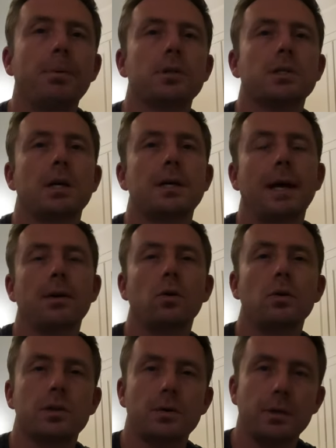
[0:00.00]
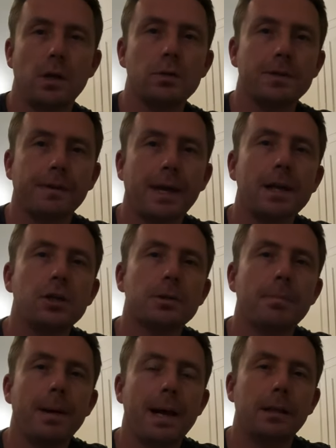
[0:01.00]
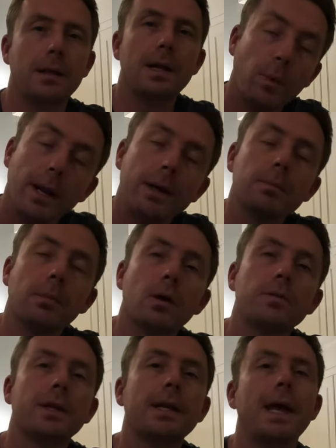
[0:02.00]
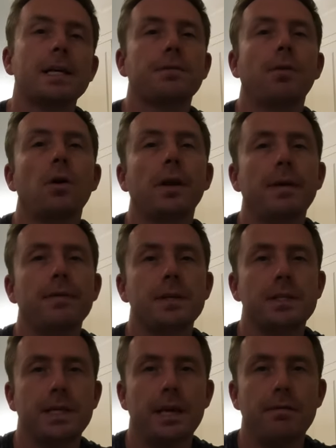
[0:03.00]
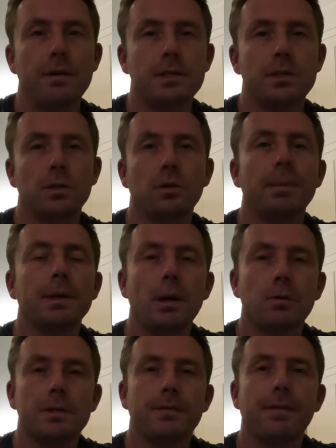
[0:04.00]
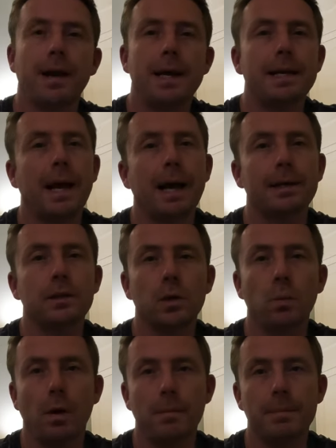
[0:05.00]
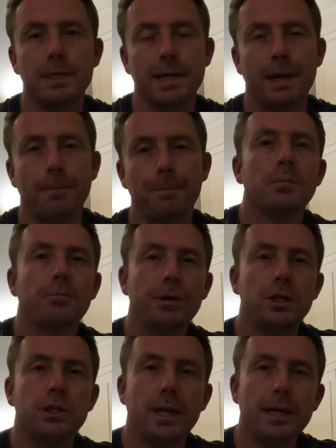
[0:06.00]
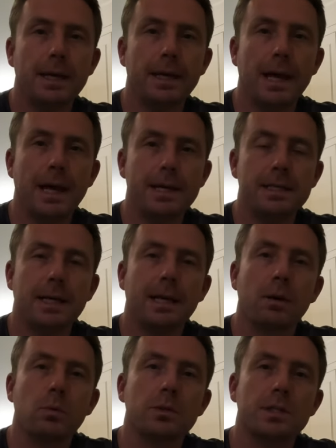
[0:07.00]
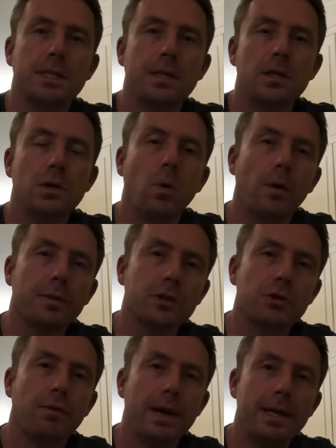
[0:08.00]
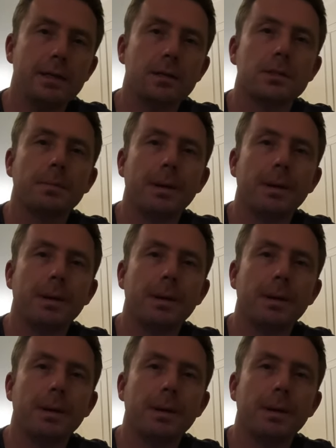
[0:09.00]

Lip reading: button and also the notification bell, when I upload the next vlog in this series, you'll be notified and you won't miss out. Appreciate it, guys, and I will see you on the train to